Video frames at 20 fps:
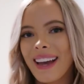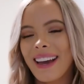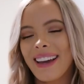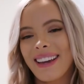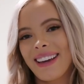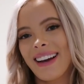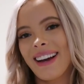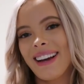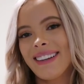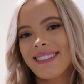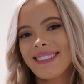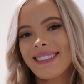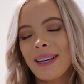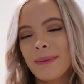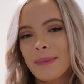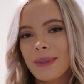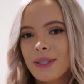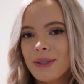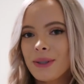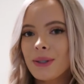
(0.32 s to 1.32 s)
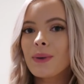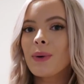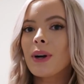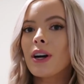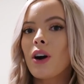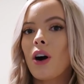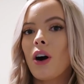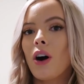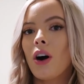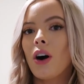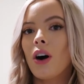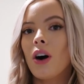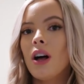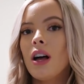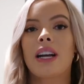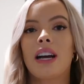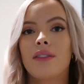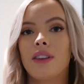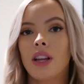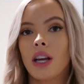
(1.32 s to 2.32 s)
Hey guys, I'm gonna do a quick haul.
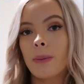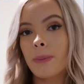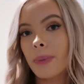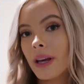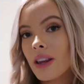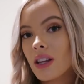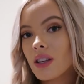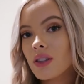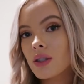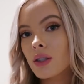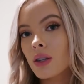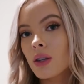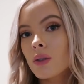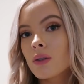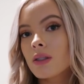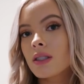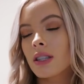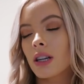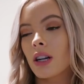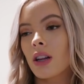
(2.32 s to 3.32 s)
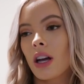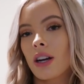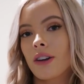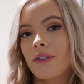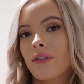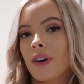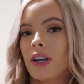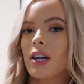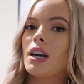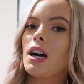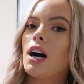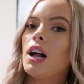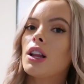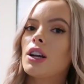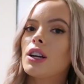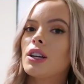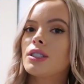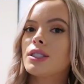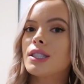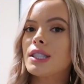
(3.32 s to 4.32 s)
I have a lot of bathing suits and a lot of fun
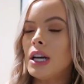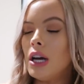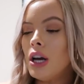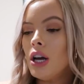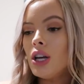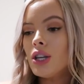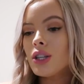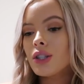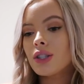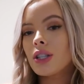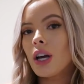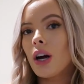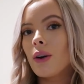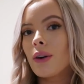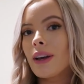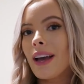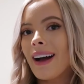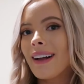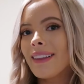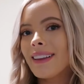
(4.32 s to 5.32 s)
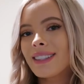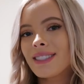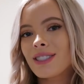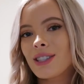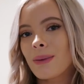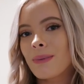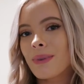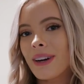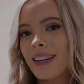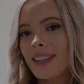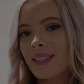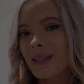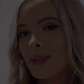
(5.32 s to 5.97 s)
colors. So yeah, let's jump right